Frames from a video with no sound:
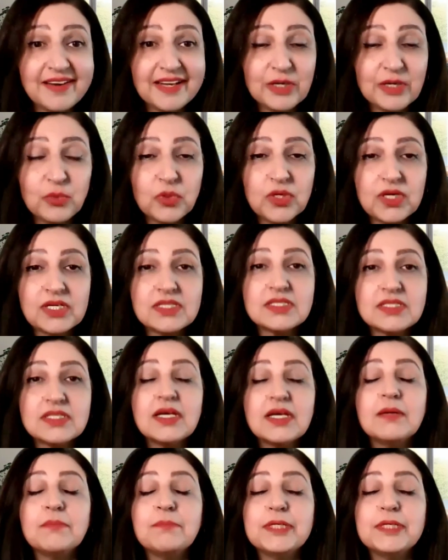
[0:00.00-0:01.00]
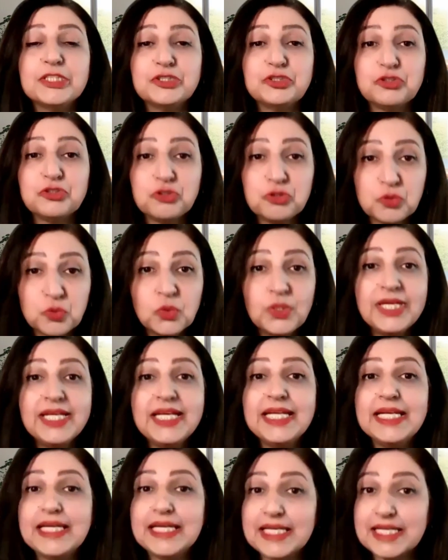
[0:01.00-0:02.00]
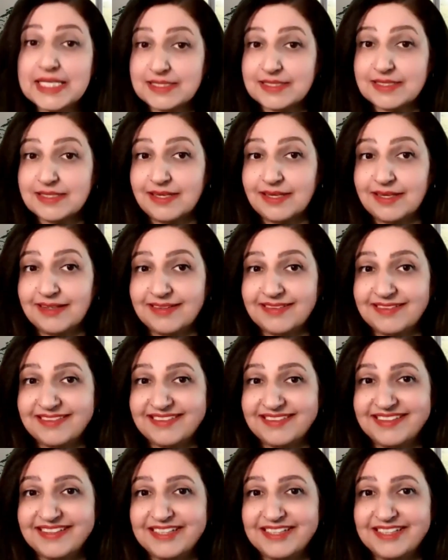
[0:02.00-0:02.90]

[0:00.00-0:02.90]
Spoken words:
hearing words, but truly listening.